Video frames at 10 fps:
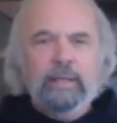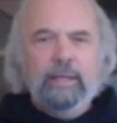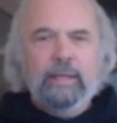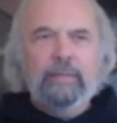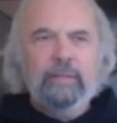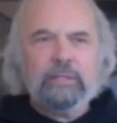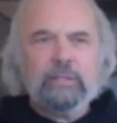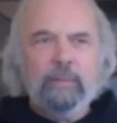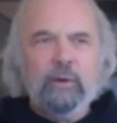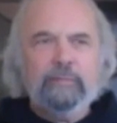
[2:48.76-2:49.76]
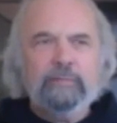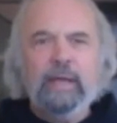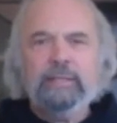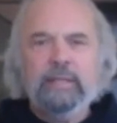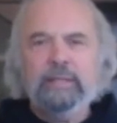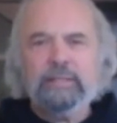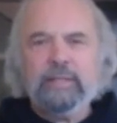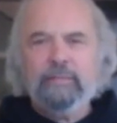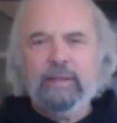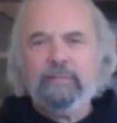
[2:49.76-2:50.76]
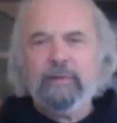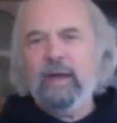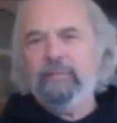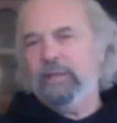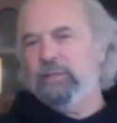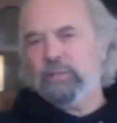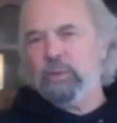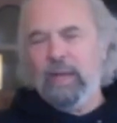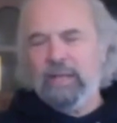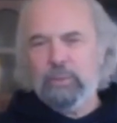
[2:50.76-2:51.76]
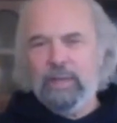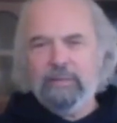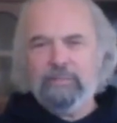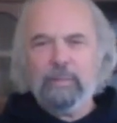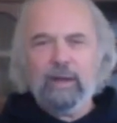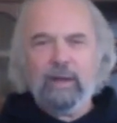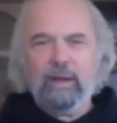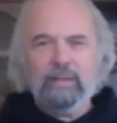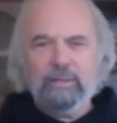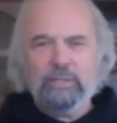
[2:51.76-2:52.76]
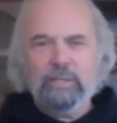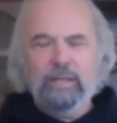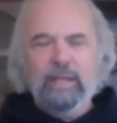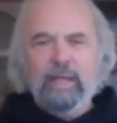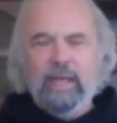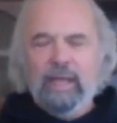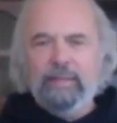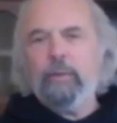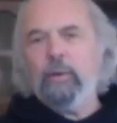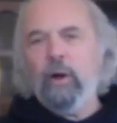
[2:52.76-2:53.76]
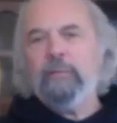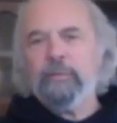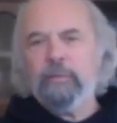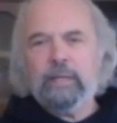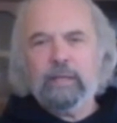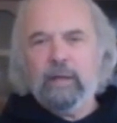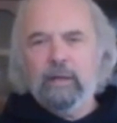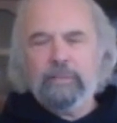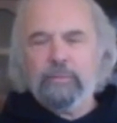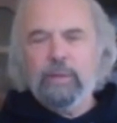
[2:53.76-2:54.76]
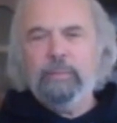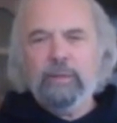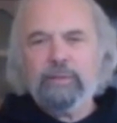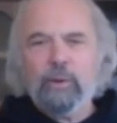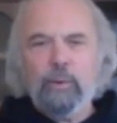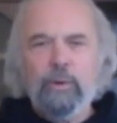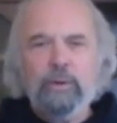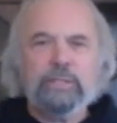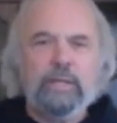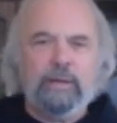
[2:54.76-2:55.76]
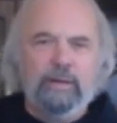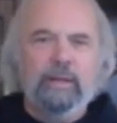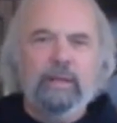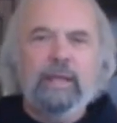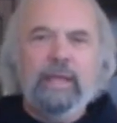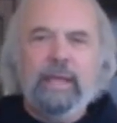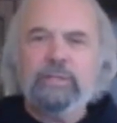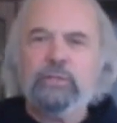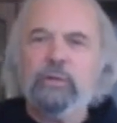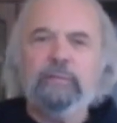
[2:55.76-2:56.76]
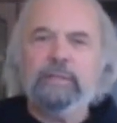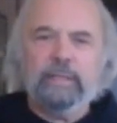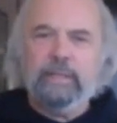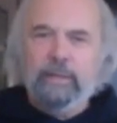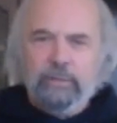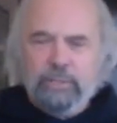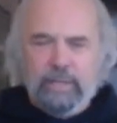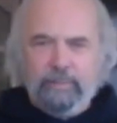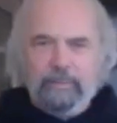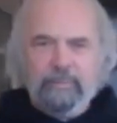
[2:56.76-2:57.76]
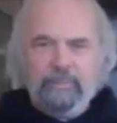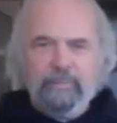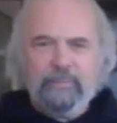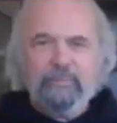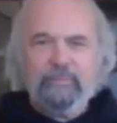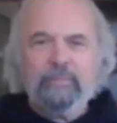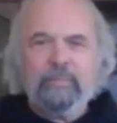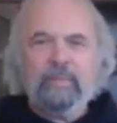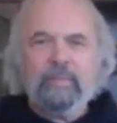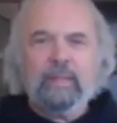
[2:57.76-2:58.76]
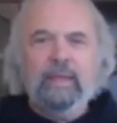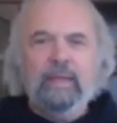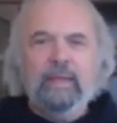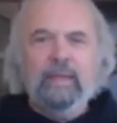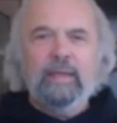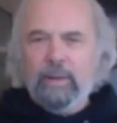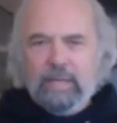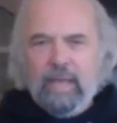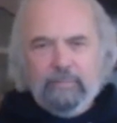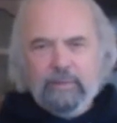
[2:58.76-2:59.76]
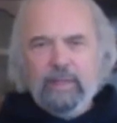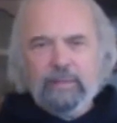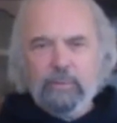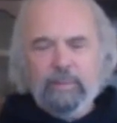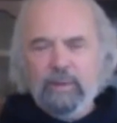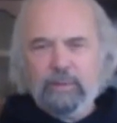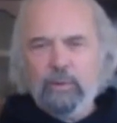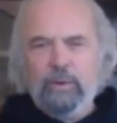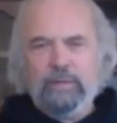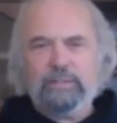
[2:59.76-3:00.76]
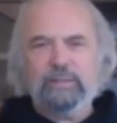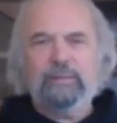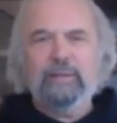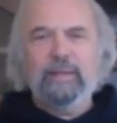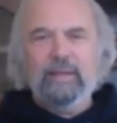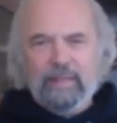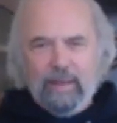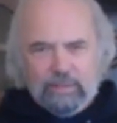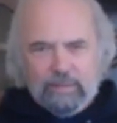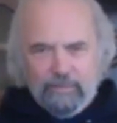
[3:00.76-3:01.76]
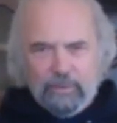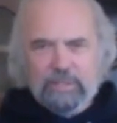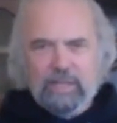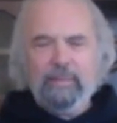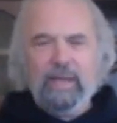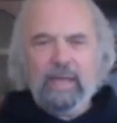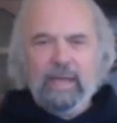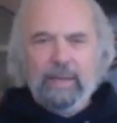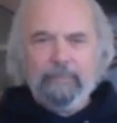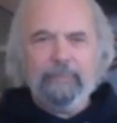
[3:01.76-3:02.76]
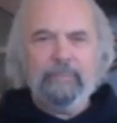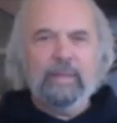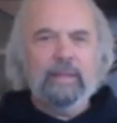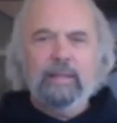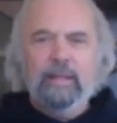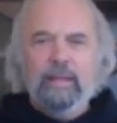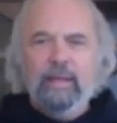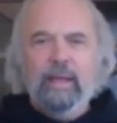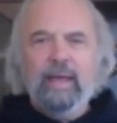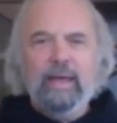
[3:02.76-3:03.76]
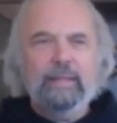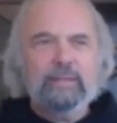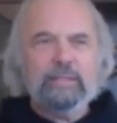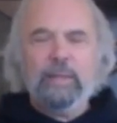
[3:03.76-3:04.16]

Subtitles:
in the summer of 1975, I just graduated from college, and they were offering a 3-month course here in servant leadership. And so I came for that 3-month course. And that was the first time I came. And this place